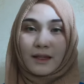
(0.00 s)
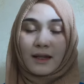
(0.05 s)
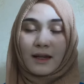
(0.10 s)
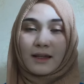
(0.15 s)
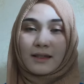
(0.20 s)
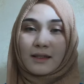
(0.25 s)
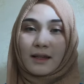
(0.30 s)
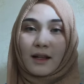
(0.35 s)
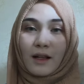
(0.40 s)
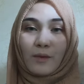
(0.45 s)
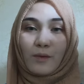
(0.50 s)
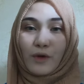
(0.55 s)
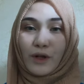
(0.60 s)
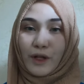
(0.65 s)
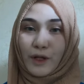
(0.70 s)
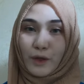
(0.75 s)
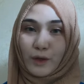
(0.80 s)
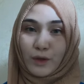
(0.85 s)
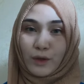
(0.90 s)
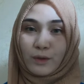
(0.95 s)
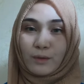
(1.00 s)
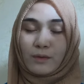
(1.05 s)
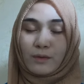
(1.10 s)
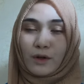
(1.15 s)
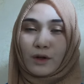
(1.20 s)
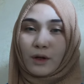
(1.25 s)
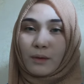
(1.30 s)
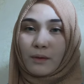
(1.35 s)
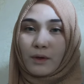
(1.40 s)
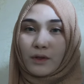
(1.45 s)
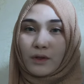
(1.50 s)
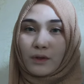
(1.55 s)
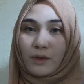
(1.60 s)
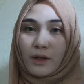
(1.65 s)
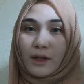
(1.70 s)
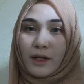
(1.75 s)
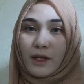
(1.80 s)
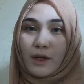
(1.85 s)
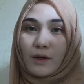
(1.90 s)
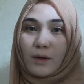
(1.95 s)
Assalamualaikum
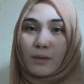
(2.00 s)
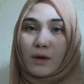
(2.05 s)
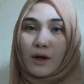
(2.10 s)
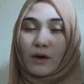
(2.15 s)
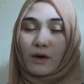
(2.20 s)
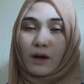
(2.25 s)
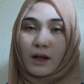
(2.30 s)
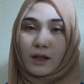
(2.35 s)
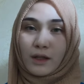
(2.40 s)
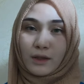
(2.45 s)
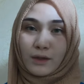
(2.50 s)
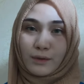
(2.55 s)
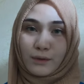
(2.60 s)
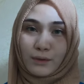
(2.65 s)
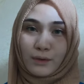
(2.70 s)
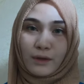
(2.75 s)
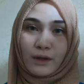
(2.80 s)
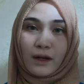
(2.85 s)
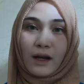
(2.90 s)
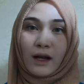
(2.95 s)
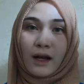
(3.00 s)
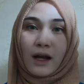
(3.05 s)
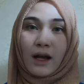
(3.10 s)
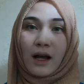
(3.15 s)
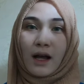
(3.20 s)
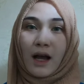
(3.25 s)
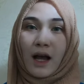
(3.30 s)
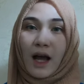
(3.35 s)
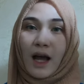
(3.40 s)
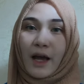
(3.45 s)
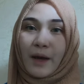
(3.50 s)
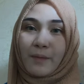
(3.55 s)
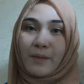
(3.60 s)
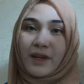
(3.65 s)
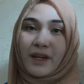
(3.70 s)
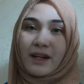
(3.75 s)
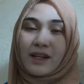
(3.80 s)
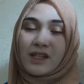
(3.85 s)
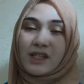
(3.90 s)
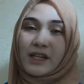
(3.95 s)
warahmatullahi wabarakatuh. I'm
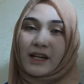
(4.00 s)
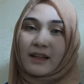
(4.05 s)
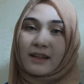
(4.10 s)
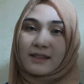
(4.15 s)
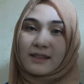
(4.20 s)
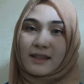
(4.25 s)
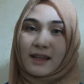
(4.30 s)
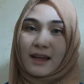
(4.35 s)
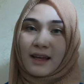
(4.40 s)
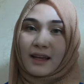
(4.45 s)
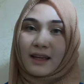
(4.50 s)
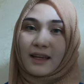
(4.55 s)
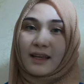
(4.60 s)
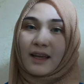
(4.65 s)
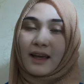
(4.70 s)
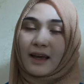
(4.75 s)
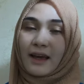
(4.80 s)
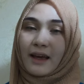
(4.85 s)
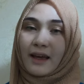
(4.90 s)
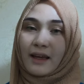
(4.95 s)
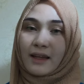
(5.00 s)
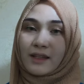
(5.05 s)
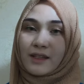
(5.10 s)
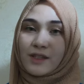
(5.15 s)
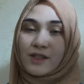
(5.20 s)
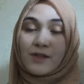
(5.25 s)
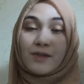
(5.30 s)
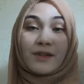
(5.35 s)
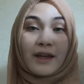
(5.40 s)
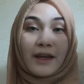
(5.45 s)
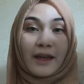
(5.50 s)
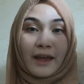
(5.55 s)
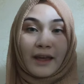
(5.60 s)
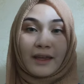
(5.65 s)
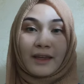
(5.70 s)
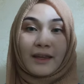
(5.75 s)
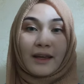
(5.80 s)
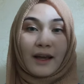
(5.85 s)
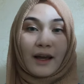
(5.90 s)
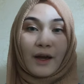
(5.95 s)
Ira Chalstari, and today
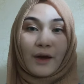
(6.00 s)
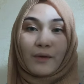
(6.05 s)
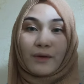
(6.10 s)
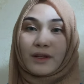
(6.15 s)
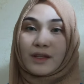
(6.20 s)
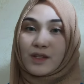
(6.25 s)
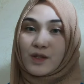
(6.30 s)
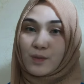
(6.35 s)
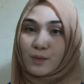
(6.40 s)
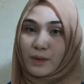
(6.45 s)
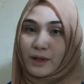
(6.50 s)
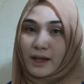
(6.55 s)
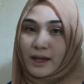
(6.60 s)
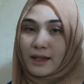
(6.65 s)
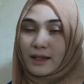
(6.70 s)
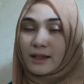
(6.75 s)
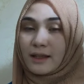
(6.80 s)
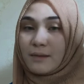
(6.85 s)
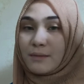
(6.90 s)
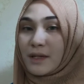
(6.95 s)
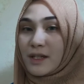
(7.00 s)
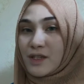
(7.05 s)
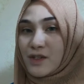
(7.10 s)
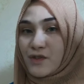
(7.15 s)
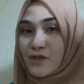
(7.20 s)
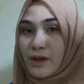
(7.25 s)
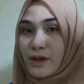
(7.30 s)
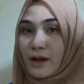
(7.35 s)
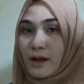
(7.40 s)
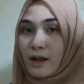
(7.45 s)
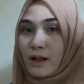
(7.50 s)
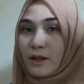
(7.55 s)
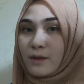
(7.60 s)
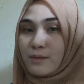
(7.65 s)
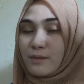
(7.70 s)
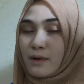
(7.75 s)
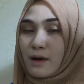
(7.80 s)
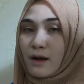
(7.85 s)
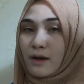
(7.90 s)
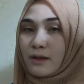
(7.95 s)
I will explain material
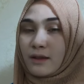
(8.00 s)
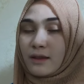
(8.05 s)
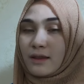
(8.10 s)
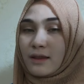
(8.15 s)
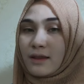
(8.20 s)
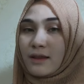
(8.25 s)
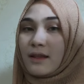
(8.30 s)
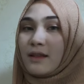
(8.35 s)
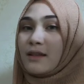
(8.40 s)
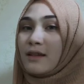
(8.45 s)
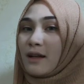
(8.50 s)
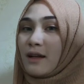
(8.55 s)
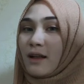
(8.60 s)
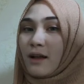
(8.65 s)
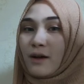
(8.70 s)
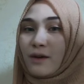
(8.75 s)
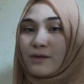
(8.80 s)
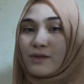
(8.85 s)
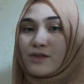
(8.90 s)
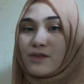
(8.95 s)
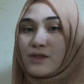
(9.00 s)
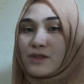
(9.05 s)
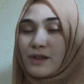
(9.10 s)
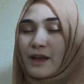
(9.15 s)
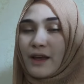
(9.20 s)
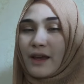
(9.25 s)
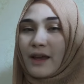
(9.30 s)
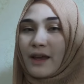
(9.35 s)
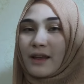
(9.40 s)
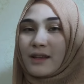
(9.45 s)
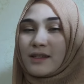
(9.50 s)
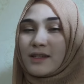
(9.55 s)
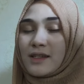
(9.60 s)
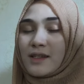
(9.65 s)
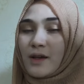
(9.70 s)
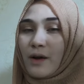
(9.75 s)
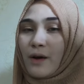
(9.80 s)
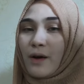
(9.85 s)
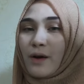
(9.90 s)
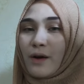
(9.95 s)
about non-clause. And
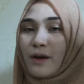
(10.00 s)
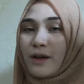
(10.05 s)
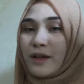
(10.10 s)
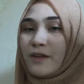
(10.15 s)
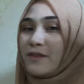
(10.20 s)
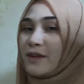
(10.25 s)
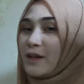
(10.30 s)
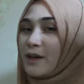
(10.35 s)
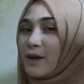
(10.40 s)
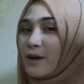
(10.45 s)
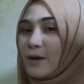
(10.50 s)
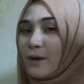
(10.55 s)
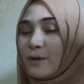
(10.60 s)
so here we go.